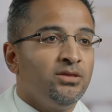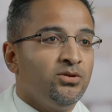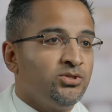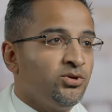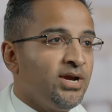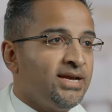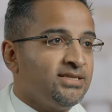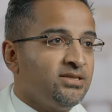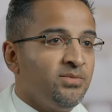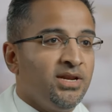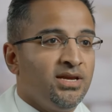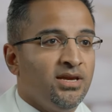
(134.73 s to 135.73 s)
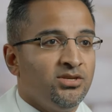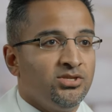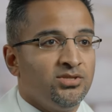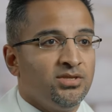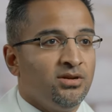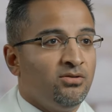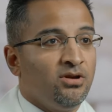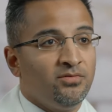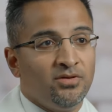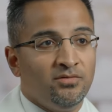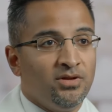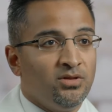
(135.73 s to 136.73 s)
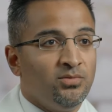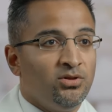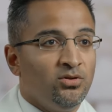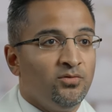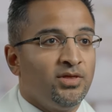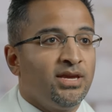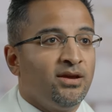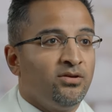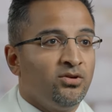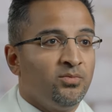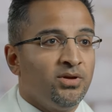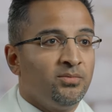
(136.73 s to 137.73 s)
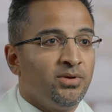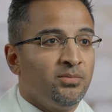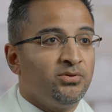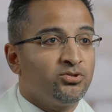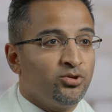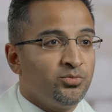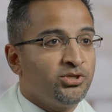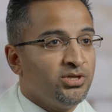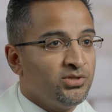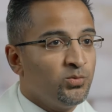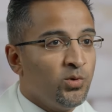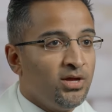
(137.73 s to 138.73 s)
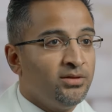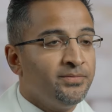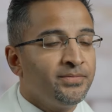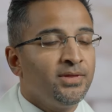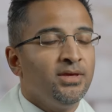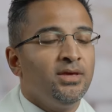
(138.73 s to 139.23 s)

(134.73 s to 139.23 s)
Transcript: Those are acid medications that are often available over the counter, but by prescription as well.